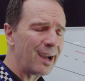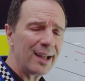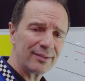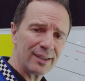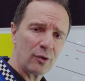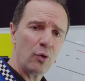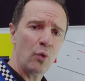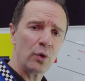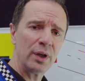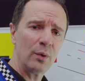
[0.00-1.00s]
cut the
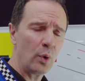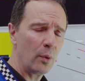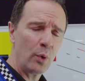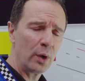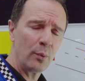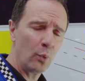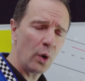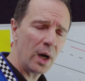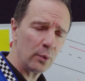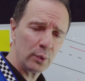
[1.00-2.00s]
corner
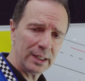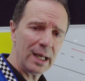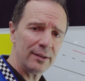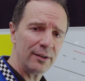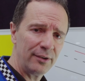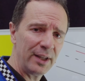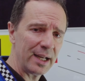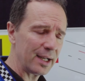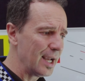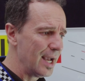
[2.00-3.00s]
one or the other
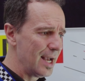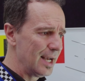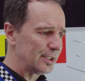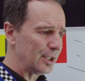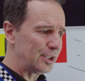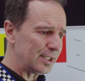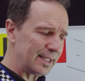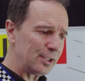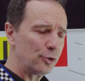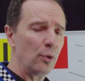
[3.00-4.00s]
thing. So
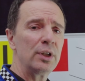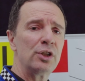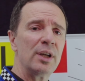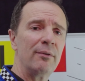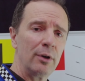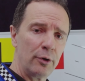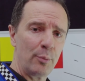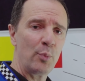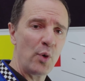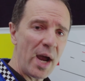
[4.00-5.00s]
just ensure that you have a lot
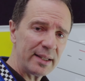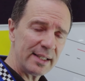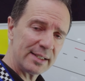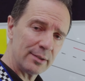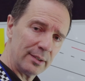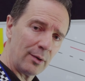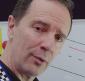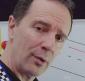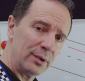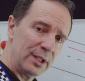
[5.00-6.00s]
of practice
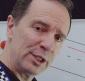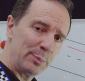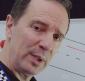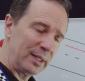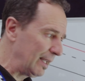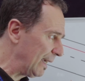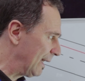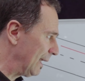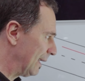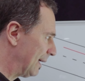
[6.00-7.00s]
on this
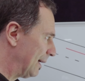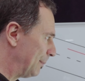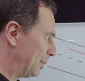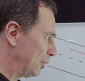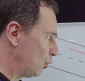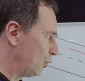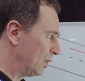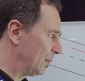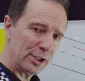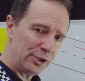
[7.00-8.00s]
particular
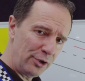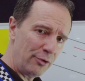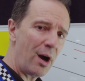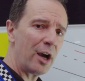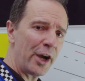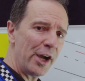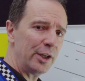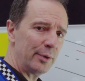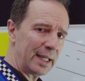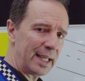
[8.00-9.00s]
maneuver, because you are
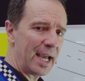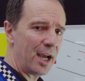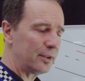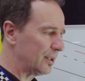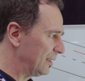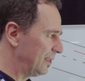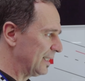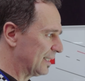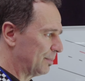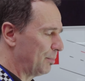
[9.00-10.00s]
going to encounter
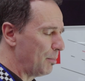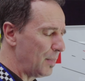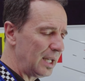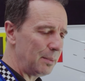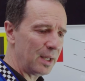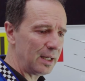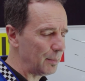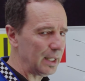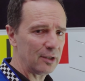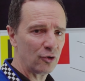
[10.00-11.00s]
this
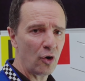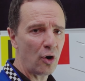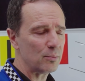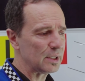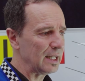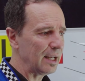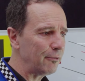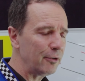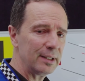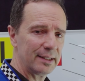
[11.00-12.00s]
many times in
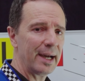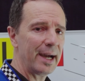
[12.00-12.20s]
everyday